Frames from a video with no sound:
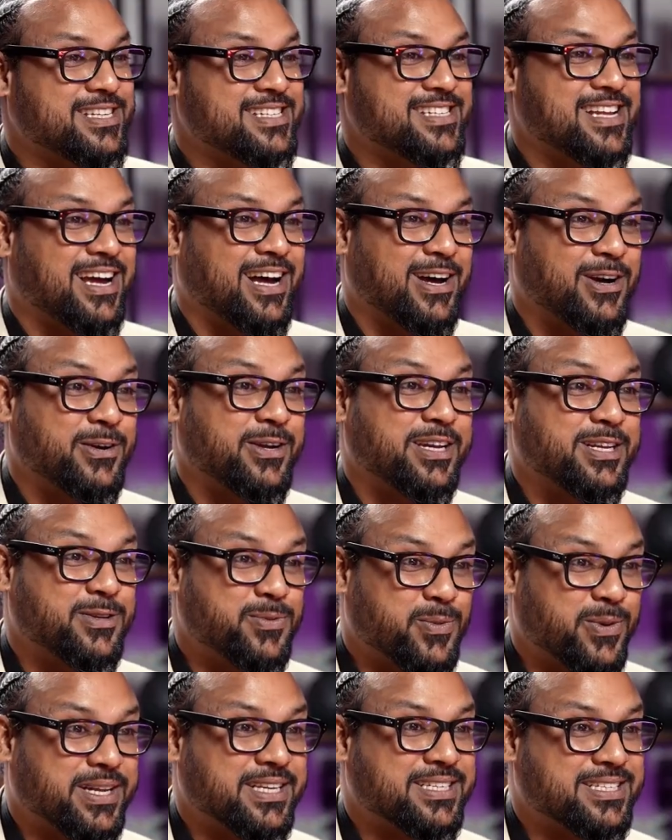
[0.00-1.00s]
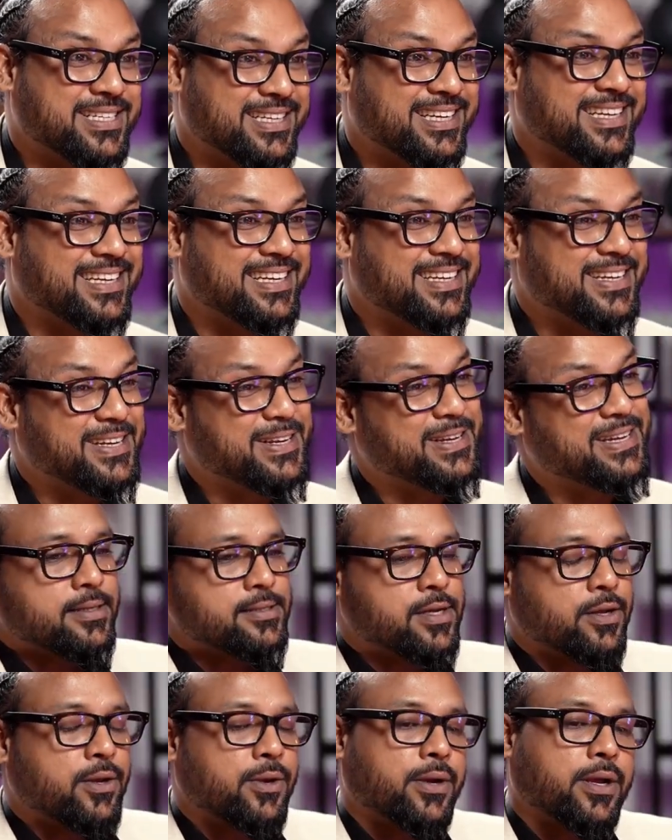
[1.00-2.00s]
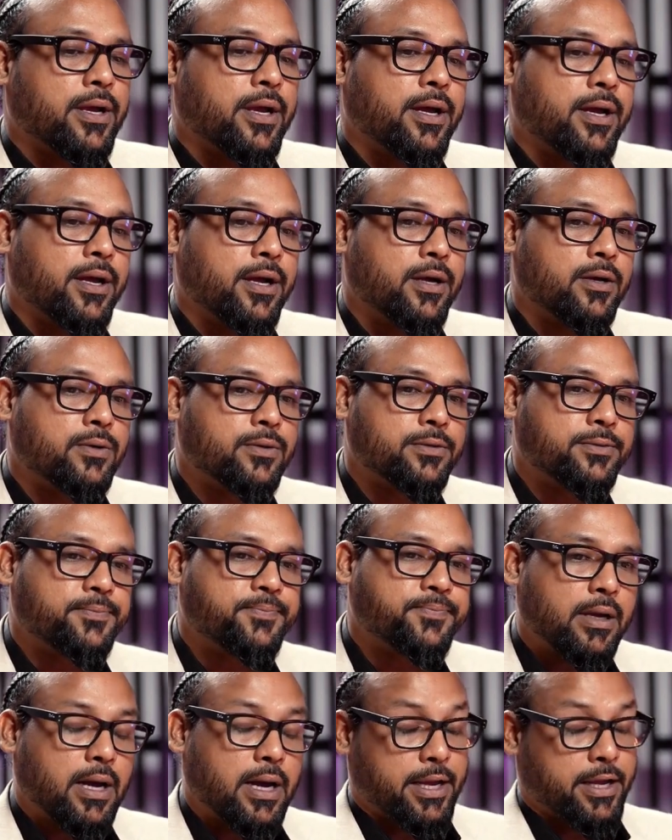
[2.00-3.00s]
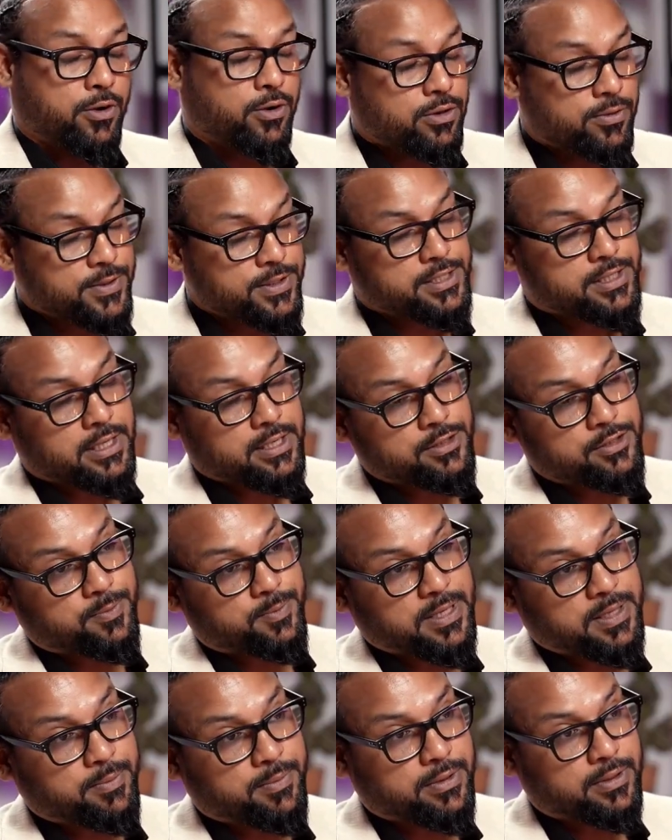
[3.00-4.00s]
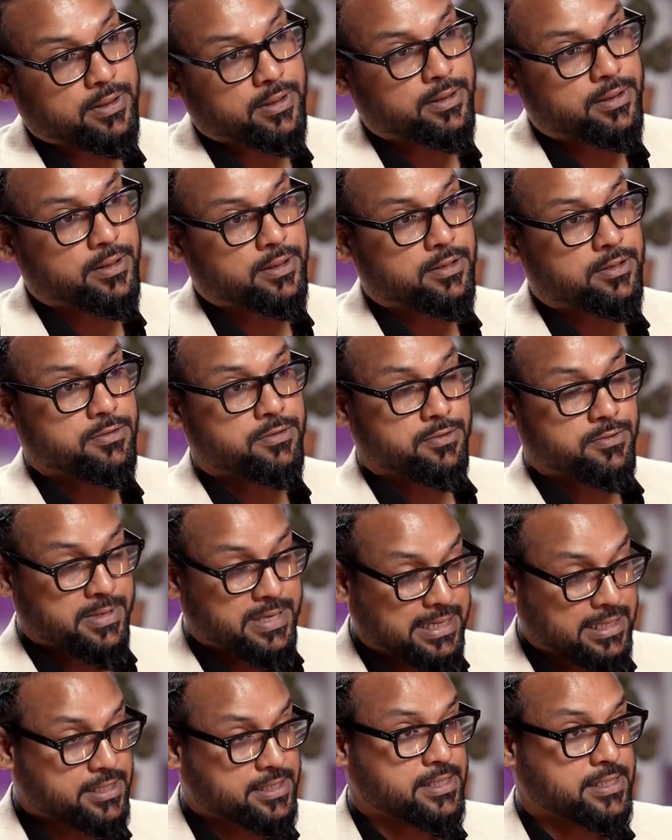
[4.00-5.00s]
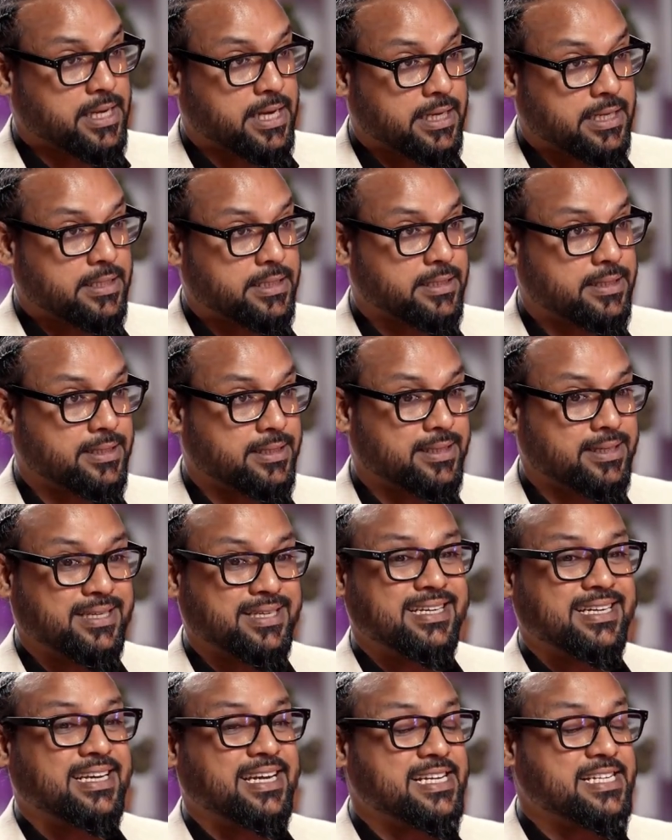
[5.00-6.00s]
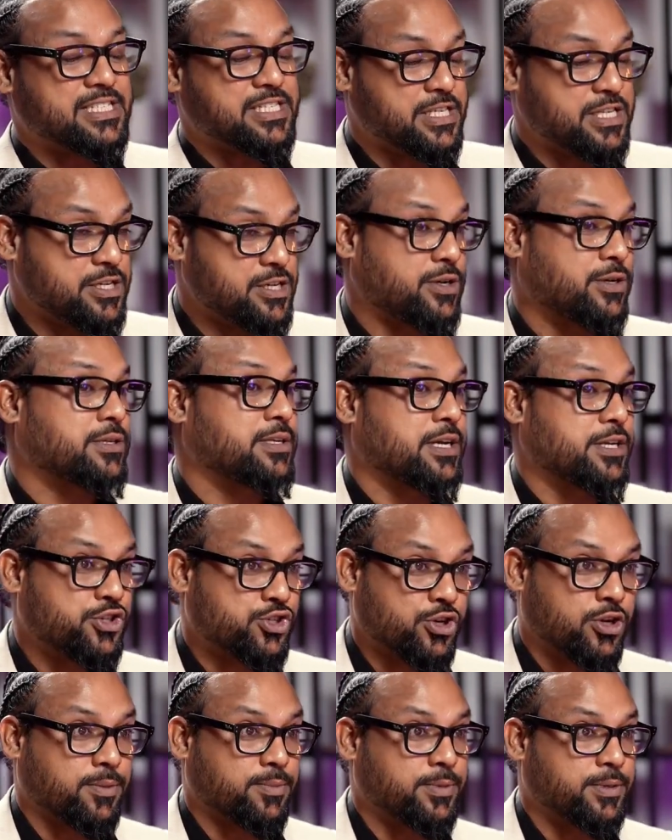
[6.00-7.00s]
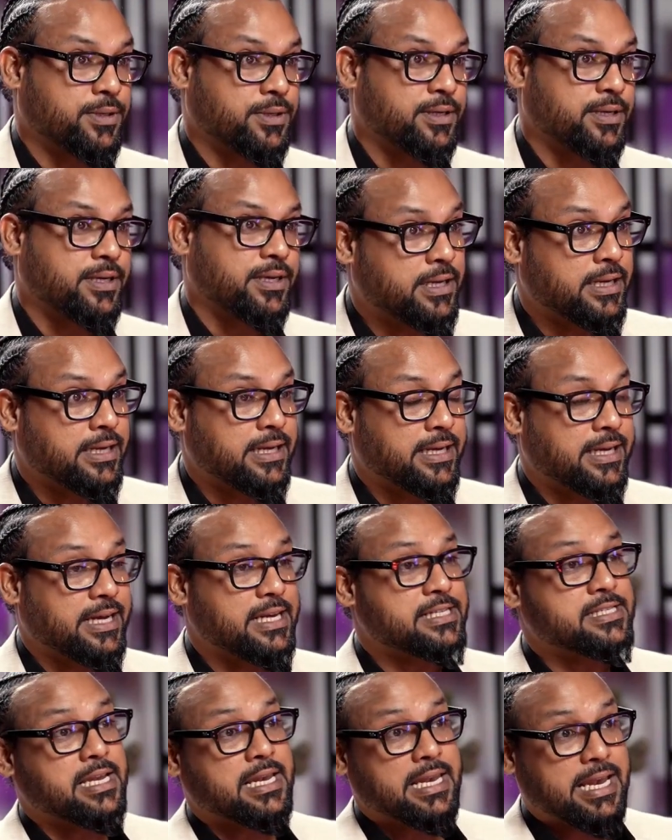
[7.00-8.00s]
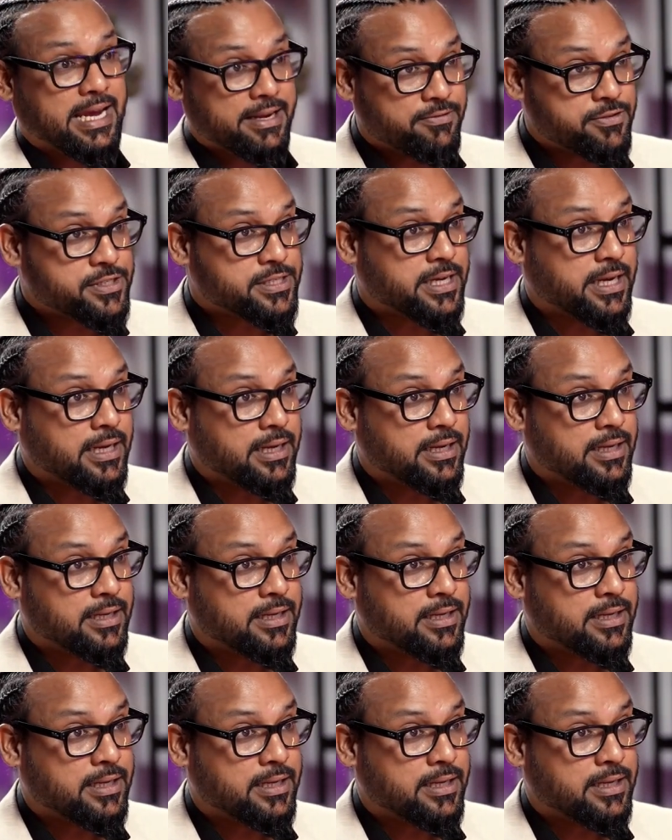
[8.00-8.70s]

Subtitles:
is how it went. So look, I always tell to people, real estate, it's not a job. It's a lifestyle.